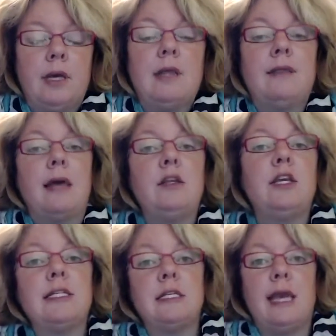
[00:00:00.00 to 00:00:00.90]
Then you
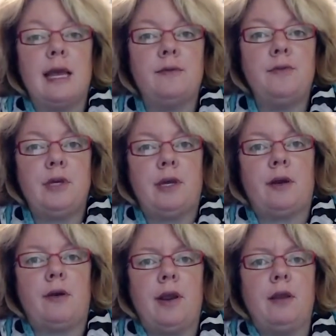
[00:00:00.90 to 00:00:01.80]
get to the end of the
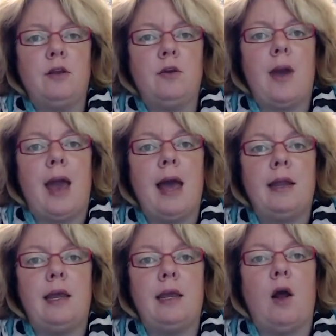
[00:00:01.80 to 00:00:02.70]
year and you add
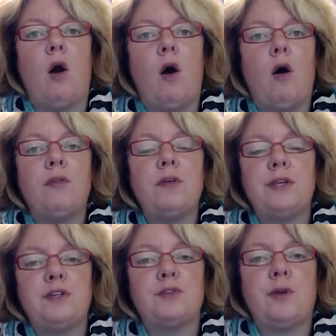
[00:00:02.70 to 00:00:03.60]
in all the
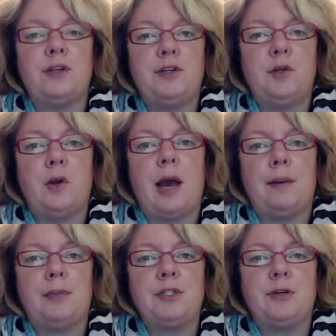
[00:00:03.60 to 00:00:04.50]
things you're trying to do to
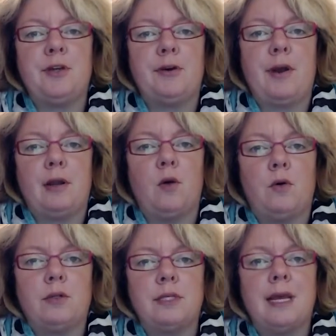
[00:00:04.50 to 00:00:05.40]
accomplish your year end
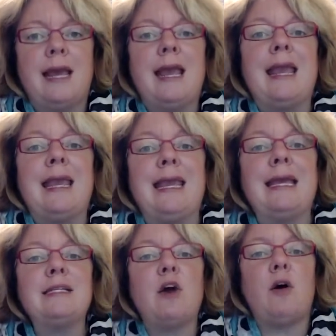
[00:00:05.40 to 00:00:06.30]
goals
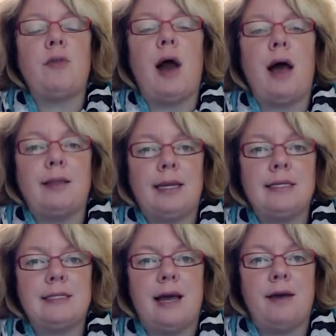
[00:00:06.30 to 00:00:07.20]
and all the holiday
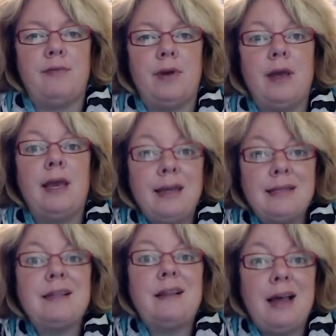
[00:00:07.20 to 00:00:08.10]
stuff. And
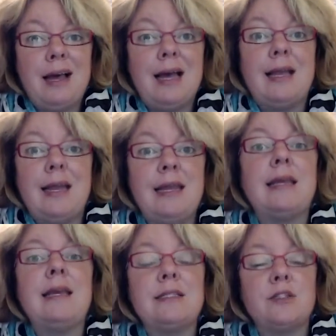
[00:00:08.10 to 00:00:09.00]
it's a lot and it
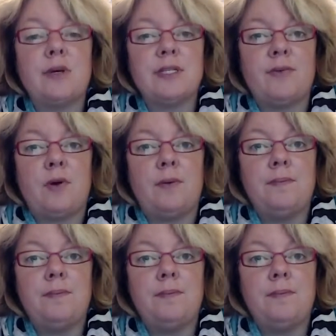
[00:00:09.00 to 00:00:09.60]
can get stressful.